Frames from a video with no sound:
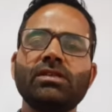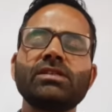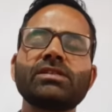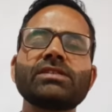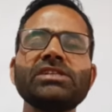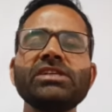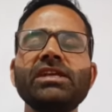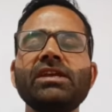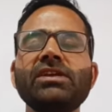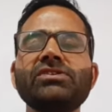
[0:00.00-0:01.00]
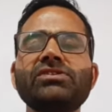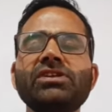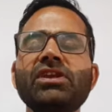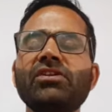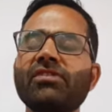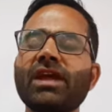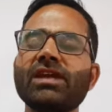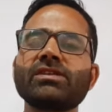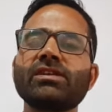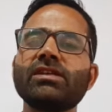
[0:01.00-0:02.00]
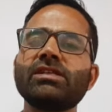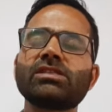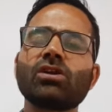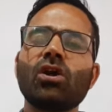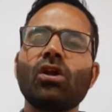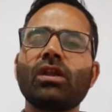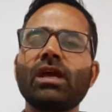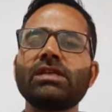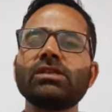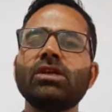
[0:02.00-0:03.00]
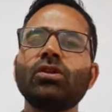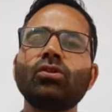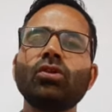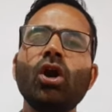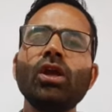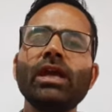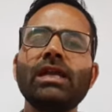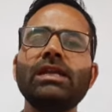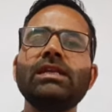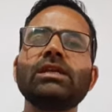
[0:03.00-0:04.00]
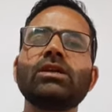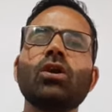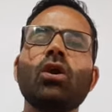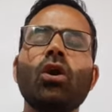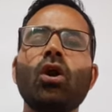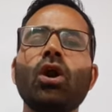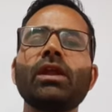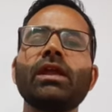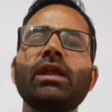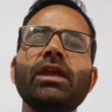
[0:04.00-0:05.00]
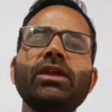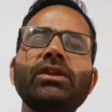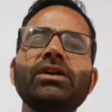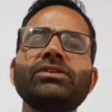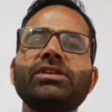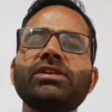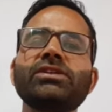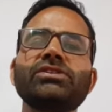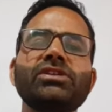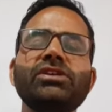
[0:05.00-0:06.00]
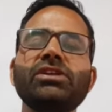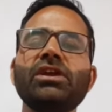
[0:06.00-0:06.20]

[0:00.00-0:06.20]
such an gene interaction is called as nonallelic or intergenic gene